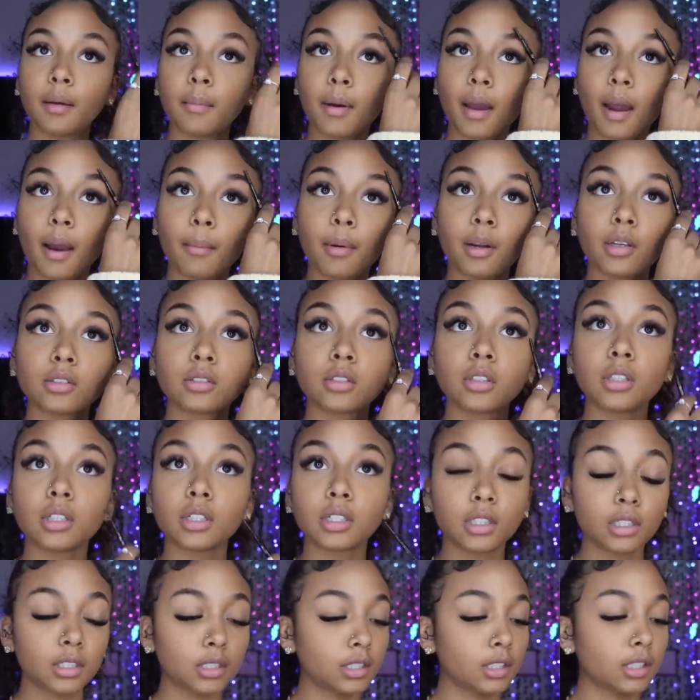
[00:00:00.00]
My eyebrows still
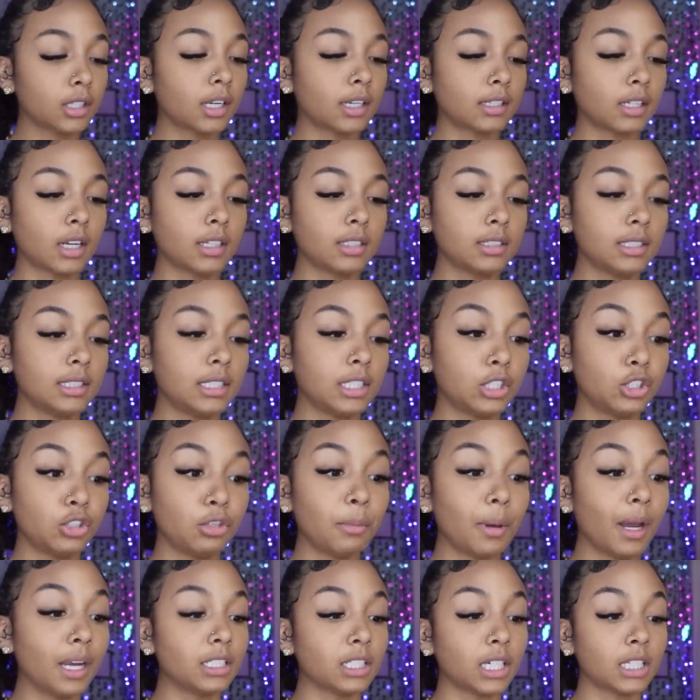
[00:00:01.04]
look good because honestly didn't do
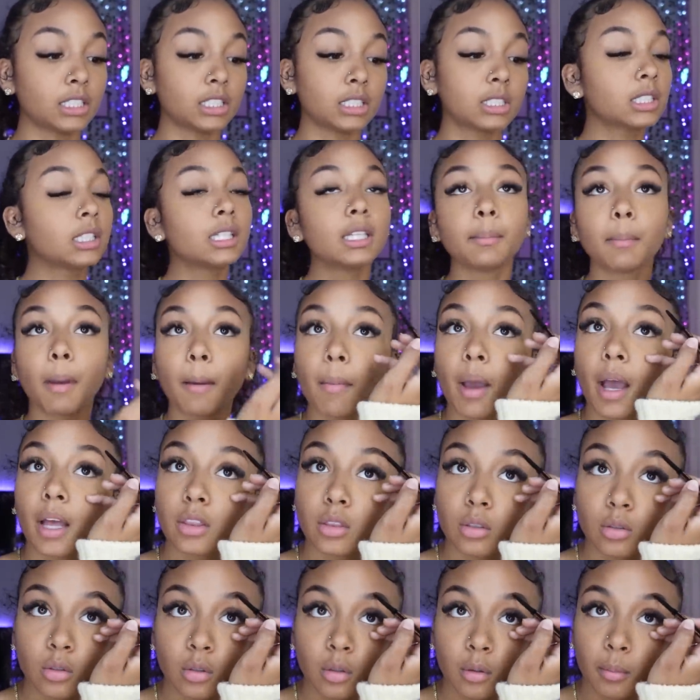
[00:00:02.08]
much. I just cleaned my
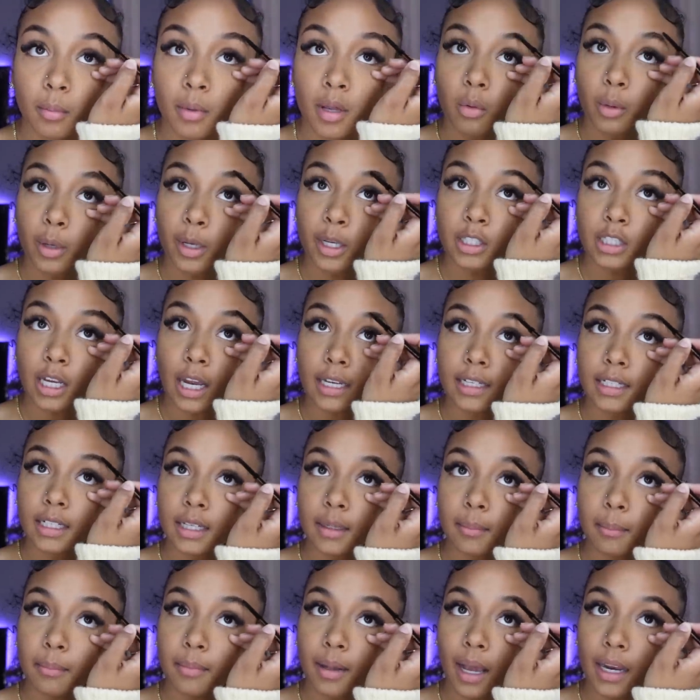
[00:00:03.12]
bathroom, which I
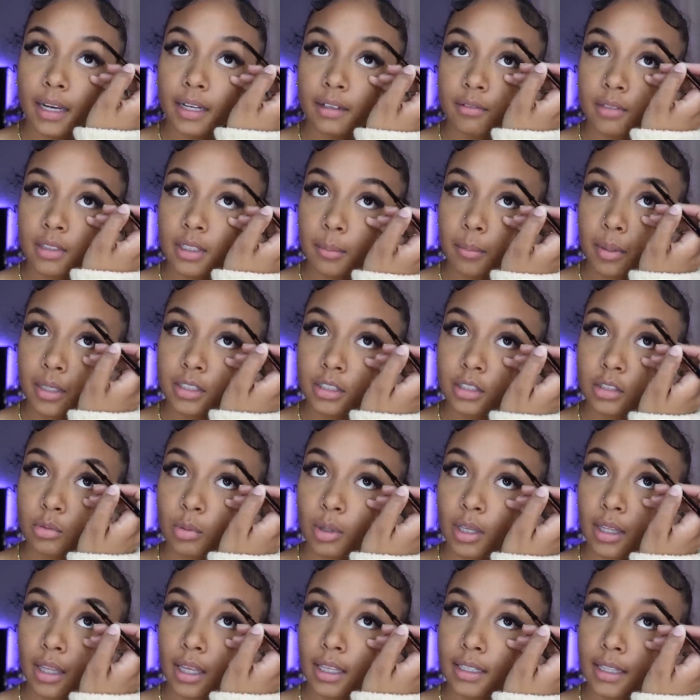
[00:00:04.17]
did. I didn't really bust a
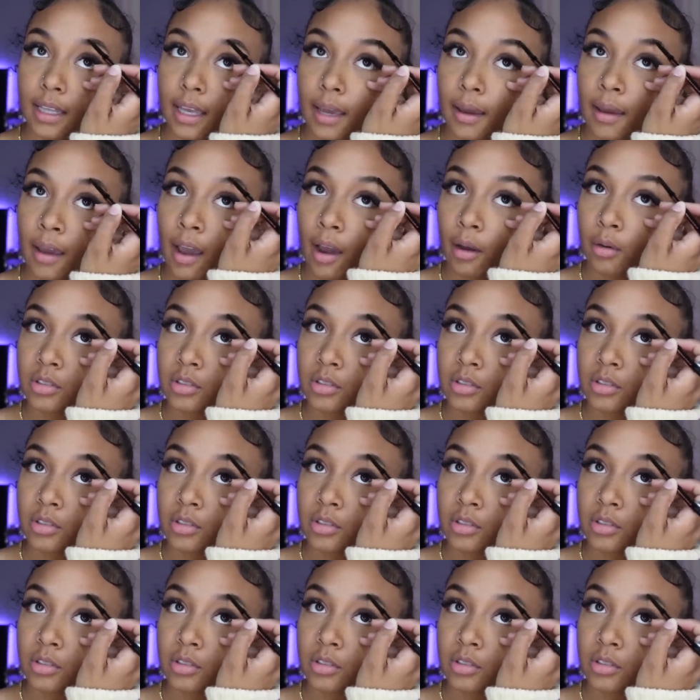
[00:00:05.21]
sweat like that.